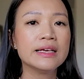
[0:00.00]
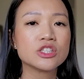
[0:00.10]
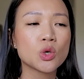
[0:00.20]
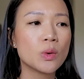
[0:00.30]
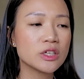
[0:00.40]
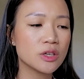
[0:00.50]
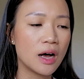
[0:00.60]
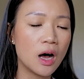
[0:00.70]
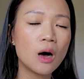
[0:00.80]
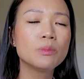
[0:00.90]
is going to
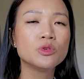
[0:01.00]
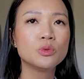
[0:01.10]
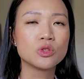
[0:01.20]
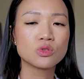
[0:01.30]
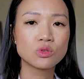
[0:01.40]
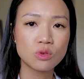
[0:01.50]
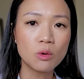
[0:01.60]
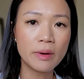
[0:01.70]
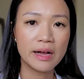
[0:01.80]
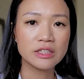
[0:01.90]
help you with
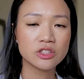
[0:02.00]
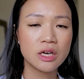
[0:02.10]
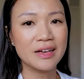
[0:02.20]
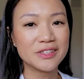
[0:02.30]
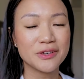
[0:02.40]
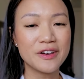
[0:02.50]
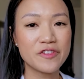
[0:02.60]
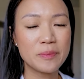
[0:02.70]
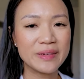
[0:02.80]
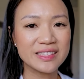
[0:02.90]
so much. So
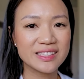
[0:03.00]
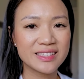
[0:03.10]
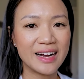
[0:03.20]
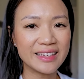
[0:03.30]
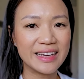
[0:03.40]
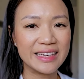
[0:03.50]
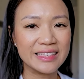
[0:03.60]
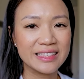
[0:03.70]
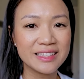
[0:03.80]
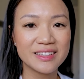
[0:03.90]
if you've been stuck
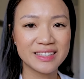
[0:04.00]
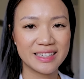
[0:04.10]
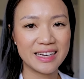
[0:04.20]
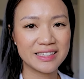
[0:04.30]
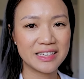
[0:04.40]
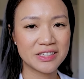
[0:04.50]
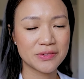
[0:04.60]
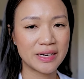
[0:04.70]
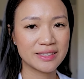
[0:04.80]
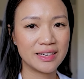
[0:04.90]
in healing your
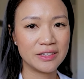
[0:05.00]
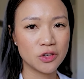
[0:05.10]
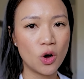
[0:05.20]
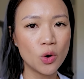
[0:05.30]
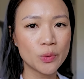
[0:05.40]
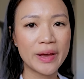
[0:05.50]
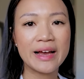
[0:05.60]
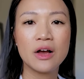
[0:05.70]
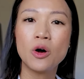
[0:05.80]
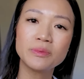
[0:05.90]
diastasis recti in the old way,
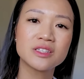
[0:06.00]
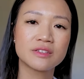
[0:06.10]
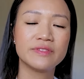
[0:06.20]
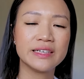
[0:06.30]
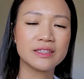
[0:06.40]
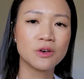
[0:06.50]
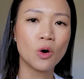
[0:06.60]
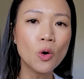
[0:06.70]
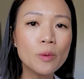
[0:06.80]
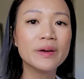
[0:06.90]
I hope this video
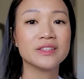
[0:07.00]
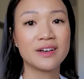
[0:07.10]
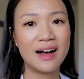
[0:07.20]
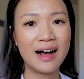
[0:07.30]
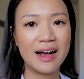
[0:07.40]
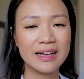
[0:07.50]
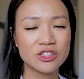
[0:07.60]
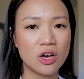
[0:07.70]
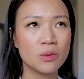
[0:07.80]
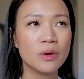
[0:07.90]
opened your
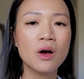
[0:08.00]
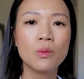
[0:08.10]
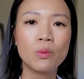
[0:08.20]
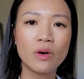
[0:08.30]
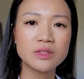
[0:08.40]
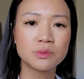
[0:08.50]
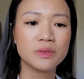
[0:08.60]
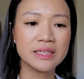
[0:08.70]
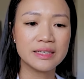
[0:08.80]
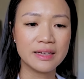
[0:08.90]
eyes on what's
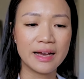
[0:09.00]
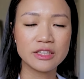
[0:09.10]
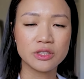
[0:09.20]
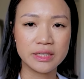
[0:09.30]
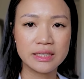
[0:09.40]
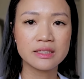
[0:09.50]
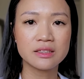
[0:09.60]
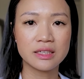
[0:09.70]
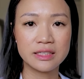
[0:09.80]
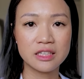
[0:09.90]
really like to
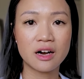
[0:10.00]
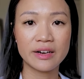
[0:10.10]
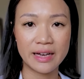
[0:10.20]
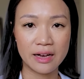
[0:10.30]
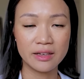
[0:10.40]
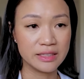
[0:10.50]
heal the DR now